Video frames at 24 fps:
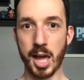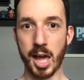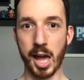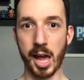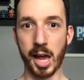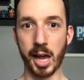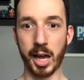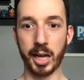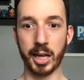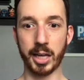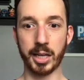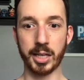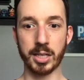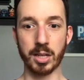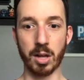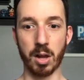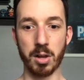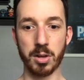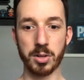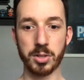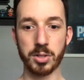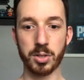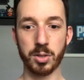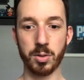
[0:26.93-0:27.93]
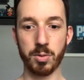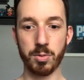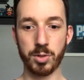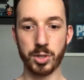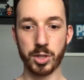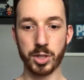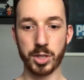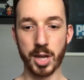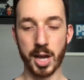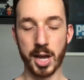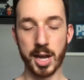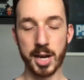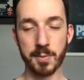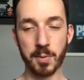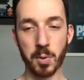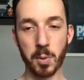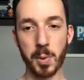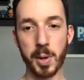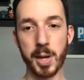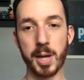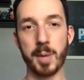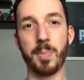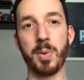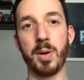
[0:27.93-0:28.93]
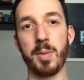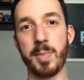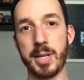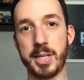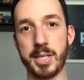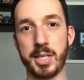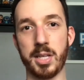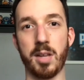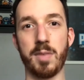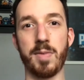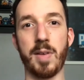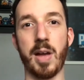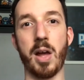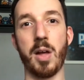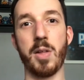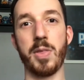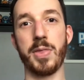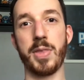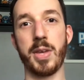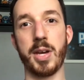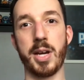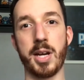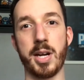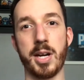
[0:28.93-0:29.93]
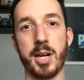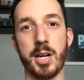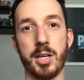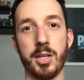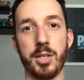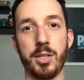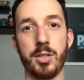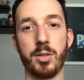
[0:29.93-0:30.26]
and also just kind of a way to put myself out there